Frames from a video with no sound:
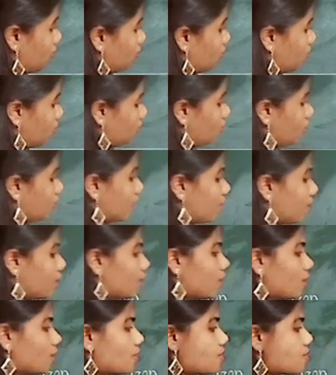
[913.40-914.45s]
Okay.
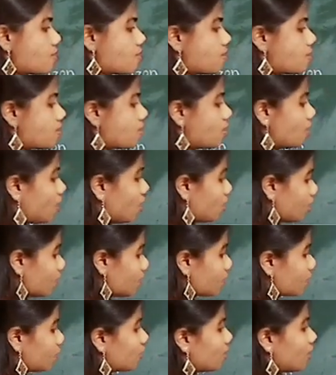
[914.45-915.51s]
This is the earth
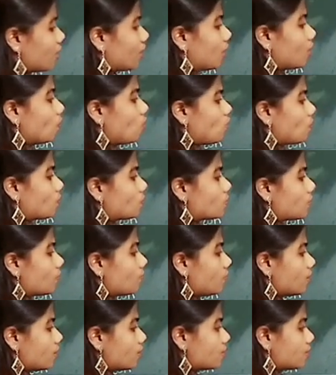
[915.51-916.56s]
and observer
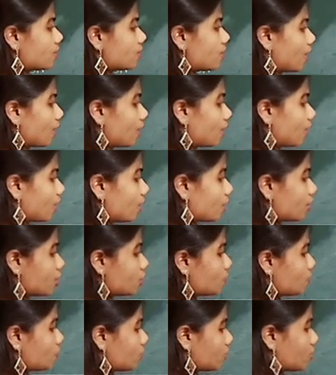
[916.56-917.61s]
is standing at this
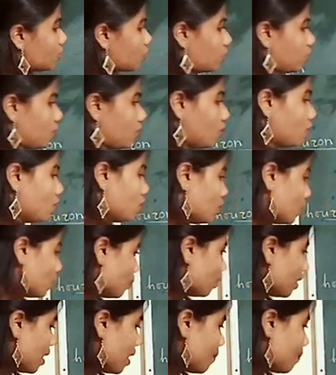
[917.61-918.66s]
position. What
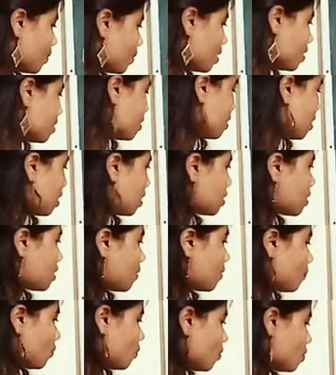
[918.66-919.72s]
happens?
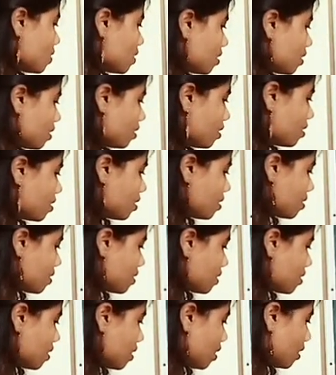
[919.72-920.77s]
Suppose the
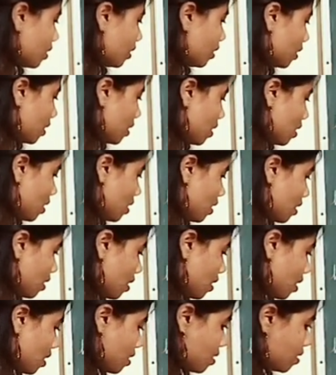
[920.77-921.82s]
sun
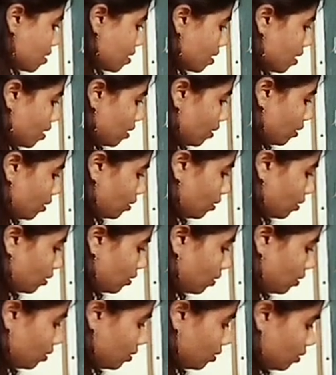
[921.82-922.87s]
is here.
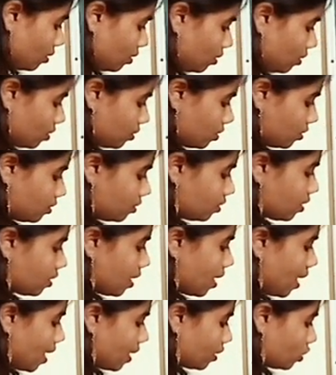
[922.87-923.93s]
This is the
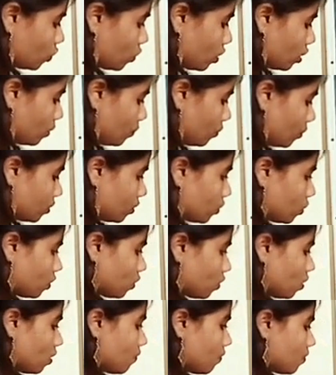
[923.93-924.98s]
actual position
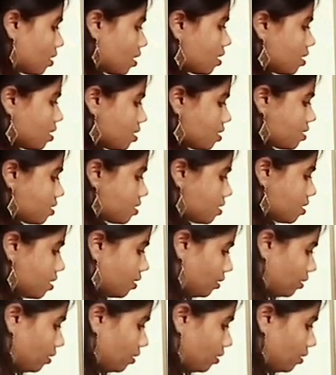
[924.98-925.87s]
of sun.